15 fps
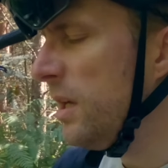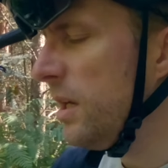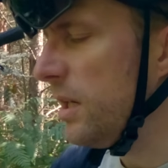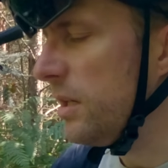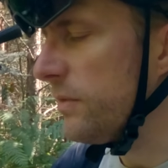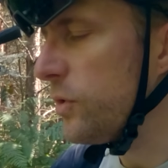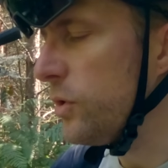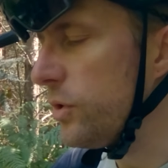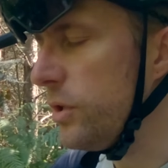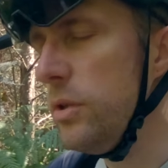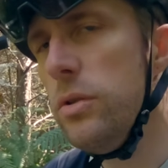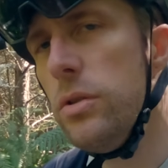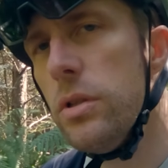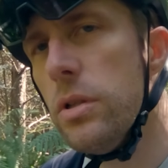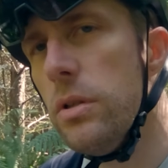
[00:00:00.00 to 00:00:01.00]
And I've got
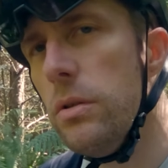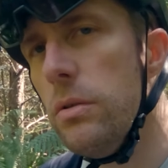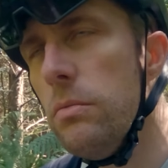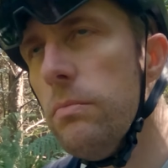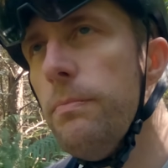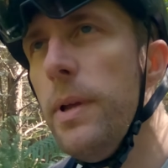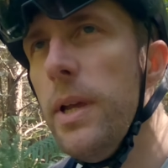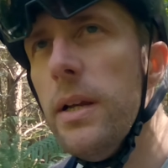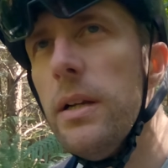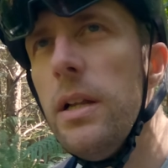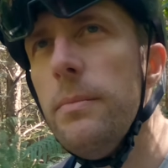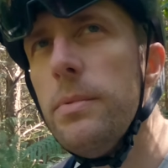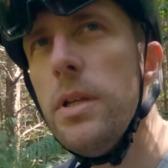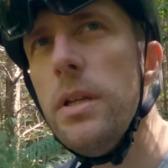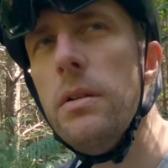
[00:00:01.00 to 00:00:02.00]
used to being
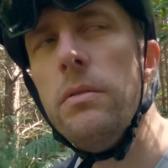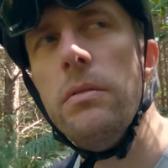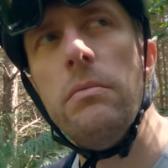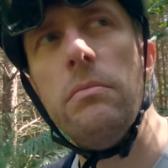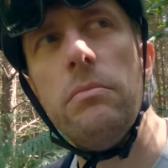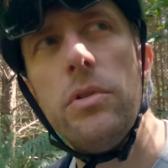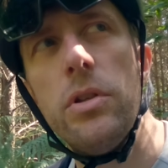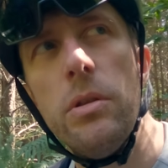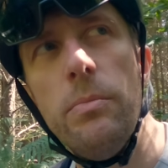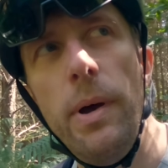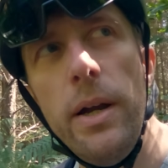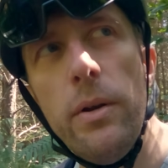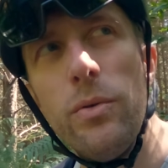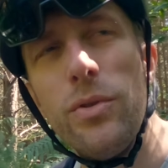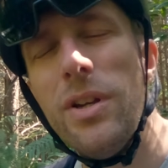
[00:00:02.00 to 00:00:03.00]
clipped in to the
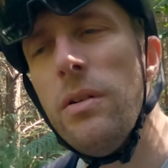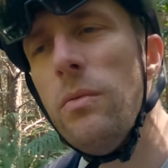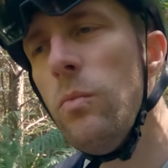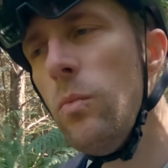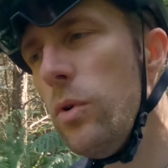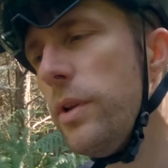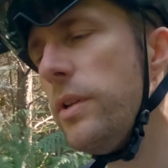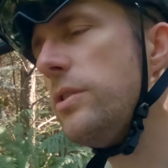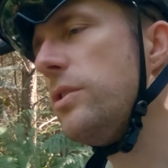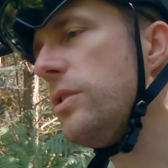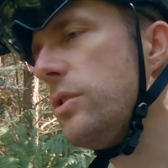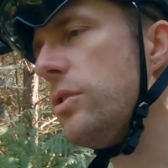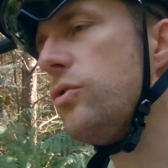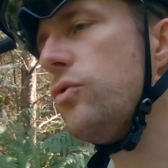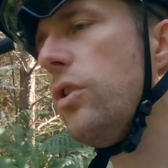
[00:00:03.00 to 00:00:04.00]
pedals, and I wanted
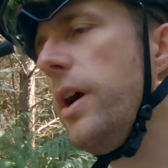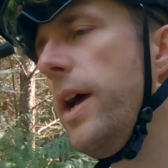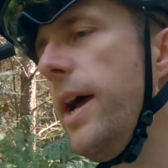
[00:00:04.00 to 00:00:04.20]
just to try it